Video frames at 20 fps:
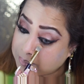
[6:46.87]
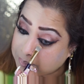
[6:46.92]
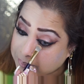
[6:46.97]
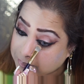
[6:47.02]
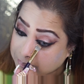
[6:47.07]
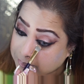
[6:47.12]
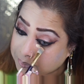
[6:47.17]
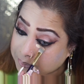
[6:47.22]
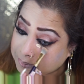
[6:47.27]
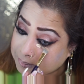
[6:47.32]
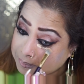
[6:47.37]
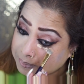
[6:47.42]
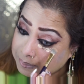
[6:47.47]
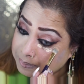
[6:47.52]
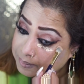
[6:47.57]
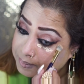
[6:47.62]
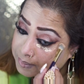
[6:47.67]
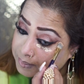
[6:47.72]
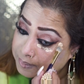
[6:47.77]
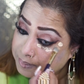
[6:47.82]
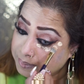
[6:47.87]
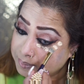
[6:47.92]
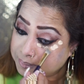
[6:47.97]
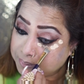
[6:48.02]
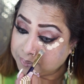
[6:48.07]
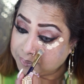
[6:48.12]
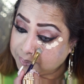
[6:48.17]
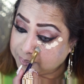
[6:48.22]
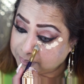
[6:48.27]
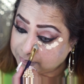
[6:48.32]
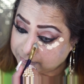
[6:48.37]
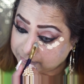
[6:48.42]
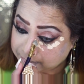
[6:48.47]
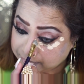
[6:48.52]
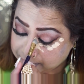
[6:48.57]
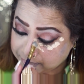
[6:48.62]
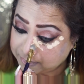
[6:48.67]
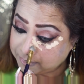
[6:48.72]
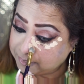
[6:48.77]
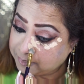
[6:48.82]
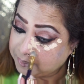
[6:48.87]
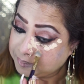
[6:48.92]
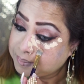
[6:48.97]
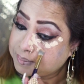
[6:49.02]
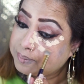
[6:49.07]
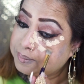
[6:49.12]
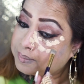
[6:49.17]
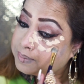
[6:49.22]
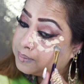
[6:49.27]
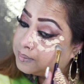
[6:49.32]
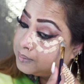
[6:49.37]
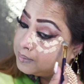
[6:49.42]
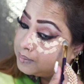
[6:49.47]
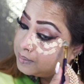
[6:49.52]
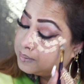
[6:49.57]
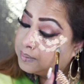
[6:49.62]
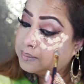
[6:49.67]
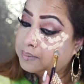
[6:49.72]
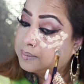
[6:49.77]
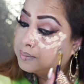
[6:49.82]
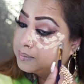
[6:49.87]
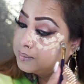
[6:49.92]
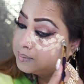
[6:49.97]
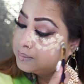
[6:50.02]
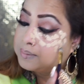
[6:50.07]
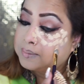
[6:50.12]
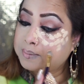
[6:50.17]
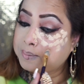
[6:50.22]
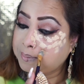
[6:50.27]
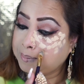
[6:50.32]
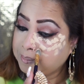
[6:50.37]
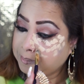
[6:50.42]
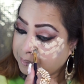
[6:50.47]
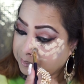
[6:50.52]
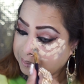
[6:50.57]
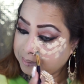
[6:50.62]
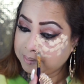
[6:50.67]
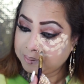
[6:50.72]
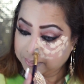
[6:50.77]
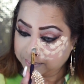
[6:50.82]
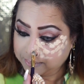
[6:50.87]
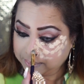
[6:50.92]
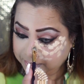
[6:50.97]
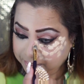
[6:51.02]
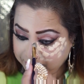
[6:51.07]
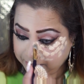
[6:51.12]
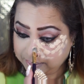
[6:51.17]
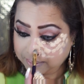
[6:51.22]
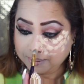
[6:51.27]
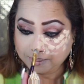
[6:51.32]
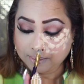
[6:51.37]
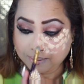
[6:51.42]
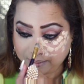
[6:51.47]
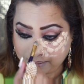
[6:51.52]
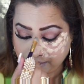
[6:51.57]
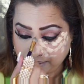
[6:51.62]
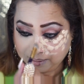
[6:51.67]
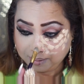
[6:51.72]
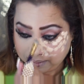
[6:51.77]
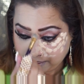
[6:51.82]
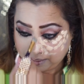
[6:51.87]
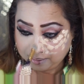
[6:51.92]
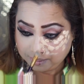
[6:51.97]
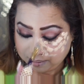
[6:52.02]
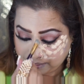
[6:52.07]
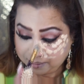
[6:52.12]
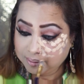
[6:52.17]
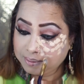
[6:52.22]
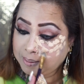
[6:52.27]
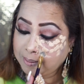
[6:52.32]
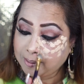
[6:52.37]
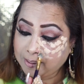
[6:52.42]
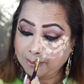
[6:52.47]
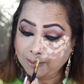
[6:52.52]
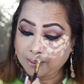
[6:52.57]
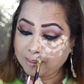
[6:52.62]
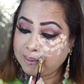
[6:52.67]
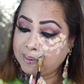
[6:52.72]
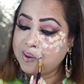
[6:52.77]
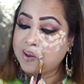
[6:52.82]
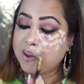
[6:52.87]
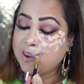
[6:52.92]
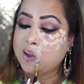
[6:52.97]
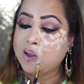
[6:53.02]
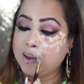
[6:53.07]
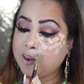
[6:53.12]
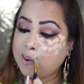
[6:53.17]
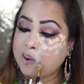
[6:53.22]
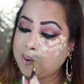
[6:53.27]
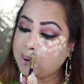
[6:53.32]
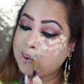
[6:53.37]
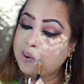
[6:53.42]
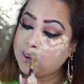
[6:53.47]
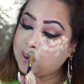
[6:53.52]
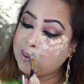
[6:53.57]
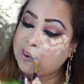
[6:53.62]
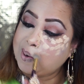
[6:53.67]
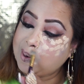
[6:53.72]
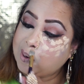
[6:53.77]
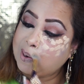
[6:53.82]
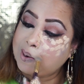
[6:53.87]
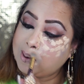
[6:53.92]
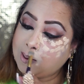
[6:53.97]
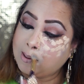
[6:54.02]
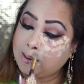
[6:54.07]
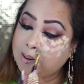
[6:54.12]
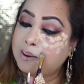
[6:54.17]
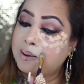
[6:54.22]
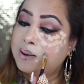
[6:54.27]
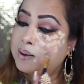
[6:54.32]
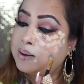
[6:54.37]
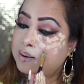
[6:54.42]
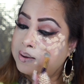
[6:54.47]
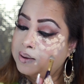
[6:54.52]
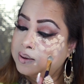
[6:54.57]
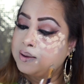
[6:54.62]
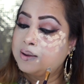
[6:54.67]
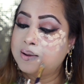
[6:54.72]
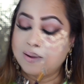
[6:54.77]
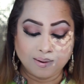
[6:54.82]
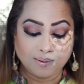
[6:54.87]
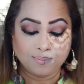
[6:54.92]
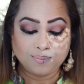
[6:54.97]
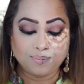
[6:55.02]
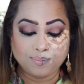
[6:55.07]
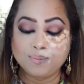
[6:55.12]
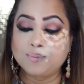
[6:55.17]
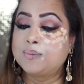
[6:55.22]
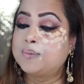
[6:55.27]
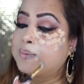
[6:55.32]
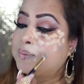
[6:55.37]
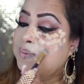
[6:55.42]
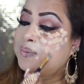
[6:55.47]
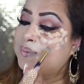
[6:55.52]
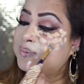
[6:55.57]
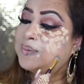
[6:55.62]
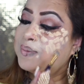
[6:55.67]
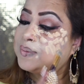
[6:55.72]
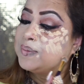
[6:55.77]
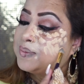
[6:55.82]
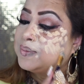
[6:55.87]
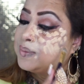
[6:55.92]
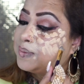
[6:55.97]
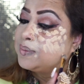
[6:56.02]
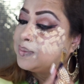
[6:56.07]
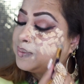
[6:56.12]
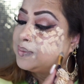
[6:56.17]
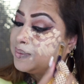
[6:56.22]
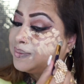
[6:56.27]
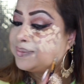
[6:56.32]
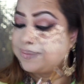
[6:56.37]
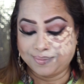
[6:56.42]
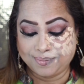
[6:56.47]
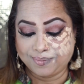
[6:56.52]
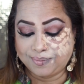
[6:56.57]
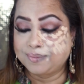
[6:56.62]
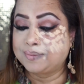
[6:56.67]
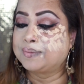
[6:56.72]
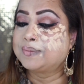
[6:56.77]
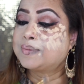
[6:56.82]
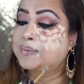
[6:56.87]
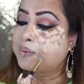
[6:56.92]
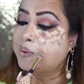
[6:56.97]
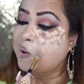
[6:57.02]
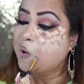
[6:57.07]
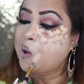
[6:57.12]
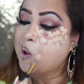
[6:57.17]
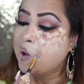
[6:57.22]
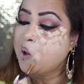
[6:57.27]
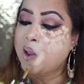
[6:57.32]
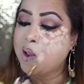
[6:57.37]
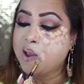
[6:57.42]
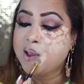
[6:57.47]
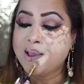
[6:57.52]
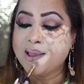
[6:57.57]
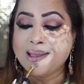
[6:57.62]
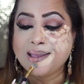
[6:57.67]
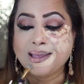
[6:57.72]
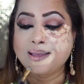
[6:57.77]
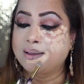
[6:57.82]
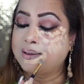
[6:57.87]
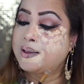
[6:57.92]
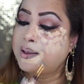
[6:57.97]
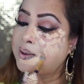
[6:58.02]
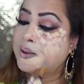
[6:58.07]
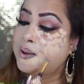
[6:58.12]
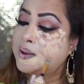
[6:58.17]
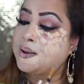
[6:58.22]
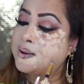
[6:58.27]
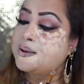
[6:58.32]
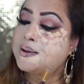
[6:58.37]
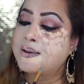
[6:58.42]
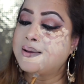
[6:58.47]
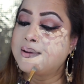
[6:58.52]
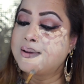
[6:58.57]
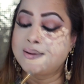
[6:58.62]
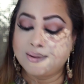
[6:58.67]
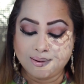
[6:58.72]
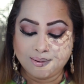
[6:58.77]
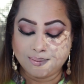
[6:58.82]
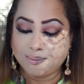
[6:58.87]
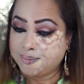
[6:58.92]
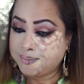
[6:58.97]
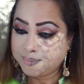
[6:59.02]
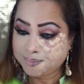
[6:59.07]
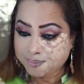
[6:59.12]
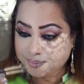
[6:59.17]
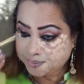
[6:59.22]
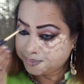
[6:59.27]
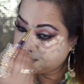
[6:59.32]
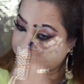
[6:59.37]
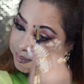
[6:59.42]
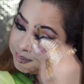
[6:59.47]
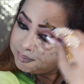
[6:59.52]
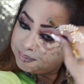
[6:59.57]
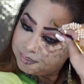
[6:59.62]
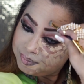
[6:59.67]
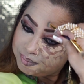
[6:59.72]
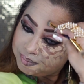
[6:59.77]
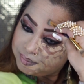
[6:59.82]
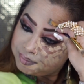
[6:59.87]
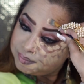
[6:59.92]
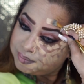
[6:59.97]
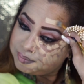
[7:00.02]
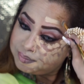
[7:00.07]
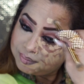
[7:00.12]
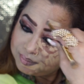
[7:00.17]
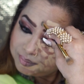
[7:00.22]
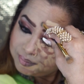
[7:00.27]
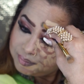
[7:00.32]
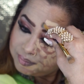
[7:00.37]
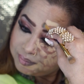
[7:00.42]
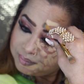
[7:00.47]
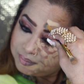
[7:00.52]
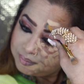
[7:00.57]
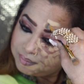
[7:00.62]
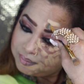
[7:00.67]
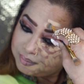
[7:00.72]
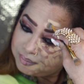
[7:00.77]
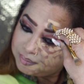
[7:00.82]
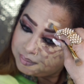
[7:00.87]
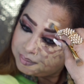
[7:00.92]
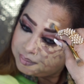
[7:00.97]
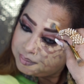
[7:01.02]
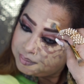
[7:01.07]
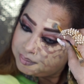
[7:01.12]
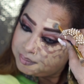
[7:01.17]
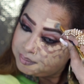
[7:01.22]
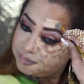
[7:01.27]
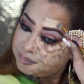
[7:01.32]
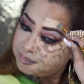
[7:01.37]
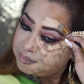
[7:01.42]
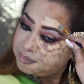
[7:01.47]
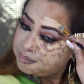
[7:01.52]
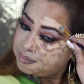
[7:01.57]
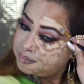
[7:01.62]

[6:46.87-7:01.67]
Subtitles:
hopefully I'll get my color. This is 2 and 02 and 05 mixed 50-50 on a Eva Pearl makeup palette. I didn't use in my hand. I